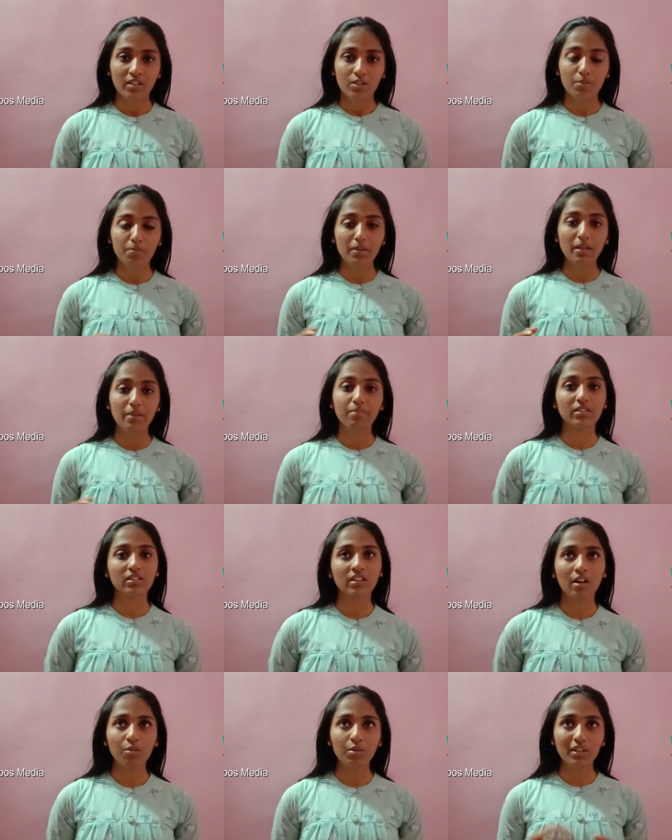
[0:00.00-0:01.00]
So people
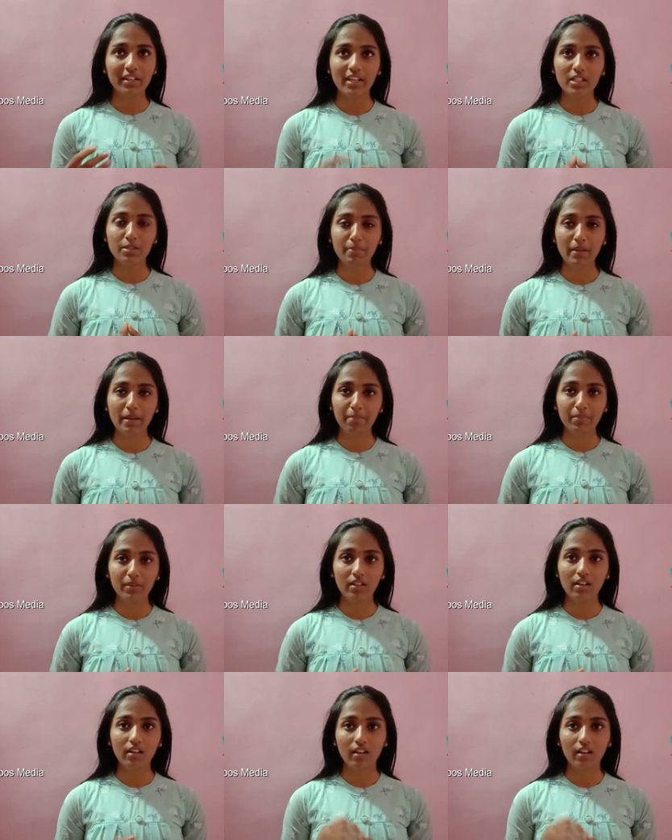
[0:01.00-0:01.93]
nowadays, people